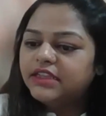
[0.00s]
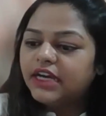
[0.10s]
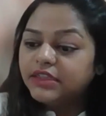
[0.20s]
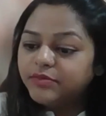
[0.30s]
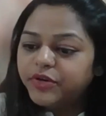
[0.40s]

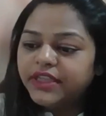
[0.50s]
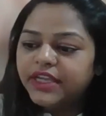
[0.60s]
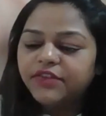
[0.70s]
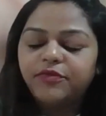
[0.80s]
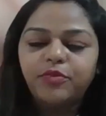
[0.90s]
And
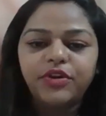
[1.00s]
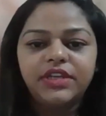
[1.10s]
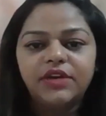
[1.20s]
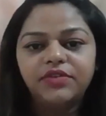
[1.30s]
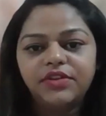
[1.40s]
then the
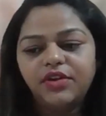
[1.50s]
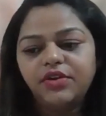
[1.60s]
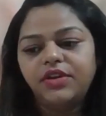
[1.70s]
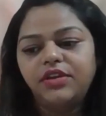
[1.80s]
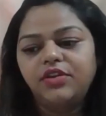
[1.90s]
other point that
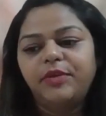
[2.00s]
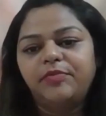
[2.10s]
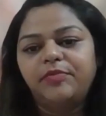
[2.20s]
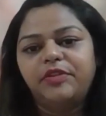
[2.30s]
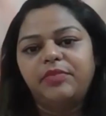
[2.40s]
you've pointed
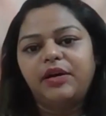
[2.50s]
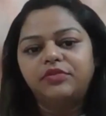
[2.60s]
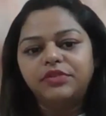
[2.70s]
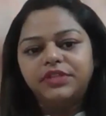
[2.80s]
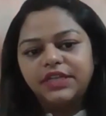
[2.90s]
out
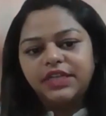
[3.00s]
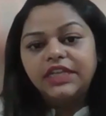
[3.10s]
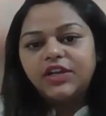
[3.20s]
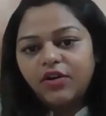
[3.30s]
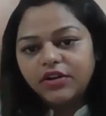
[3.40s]
in your paper
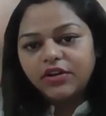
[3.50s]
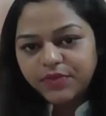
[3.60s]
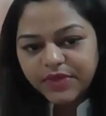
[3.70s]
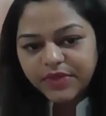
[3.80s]
about